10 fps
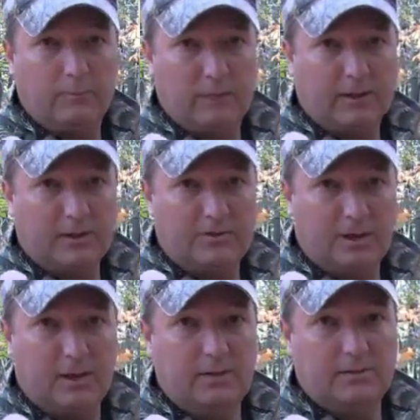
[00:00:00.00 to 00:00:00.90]
Like I
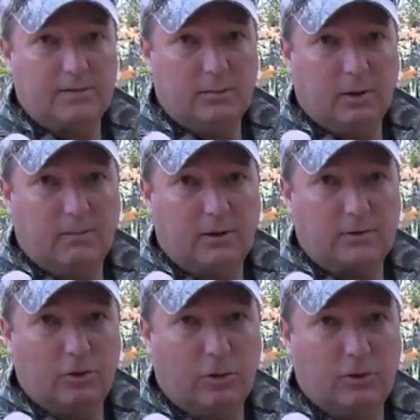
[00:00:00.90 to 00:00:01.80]
said, it's the middle of
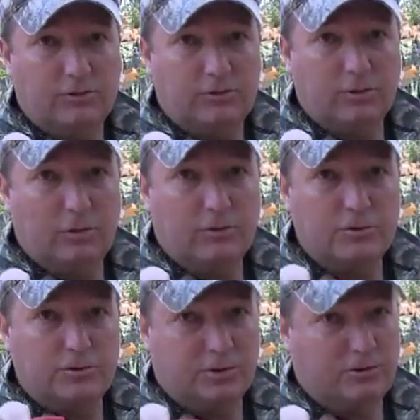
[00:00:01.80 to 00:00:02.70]
October, so they're
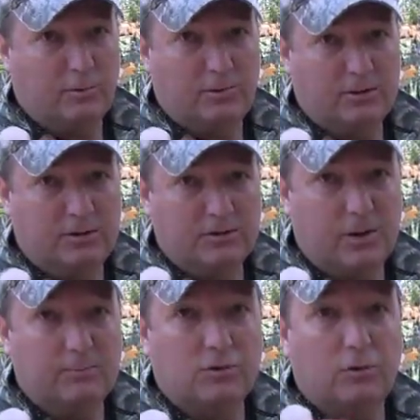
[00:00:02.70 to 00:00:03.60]
just opening these
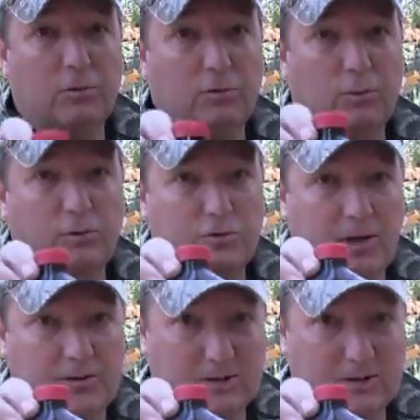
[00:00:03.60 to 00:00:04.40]
up. So we're trying to